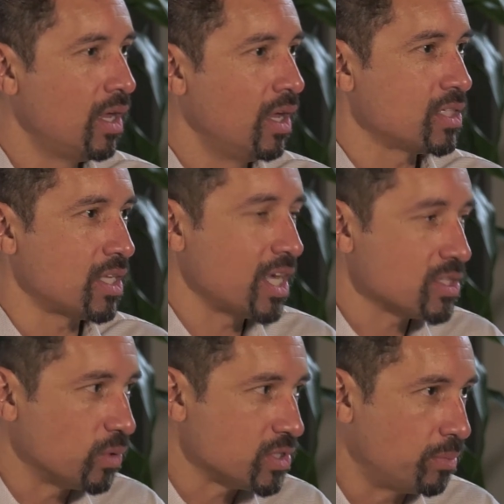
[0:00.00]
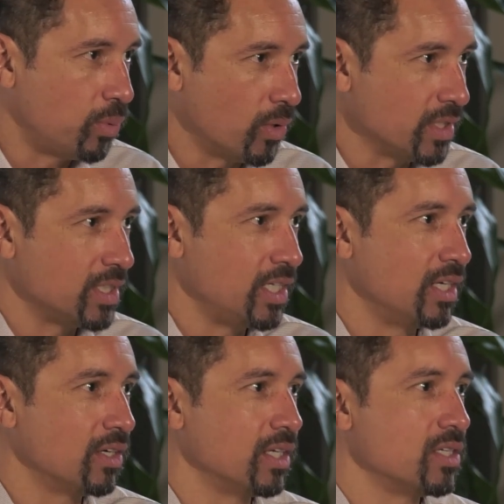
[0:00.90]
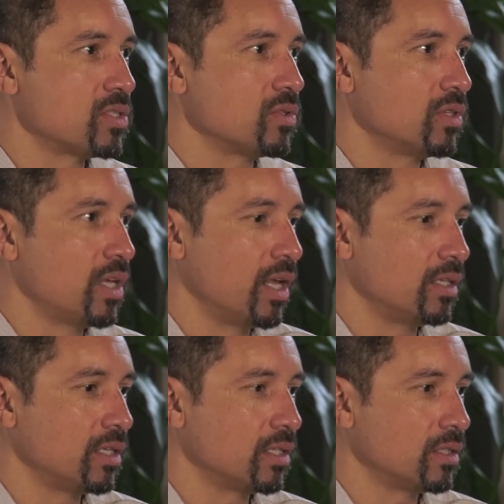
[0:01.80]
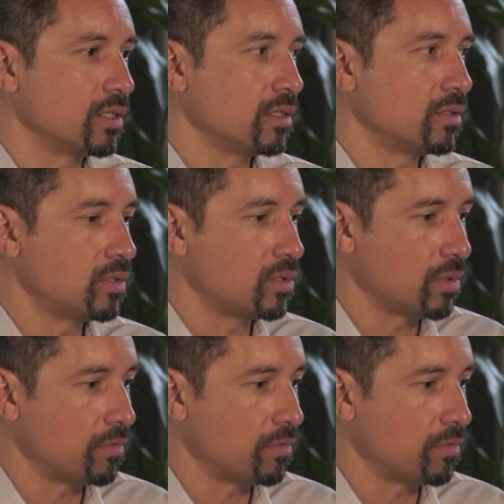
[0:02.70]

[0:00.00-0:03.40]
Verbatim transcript: because I think that's what's important here is that the the the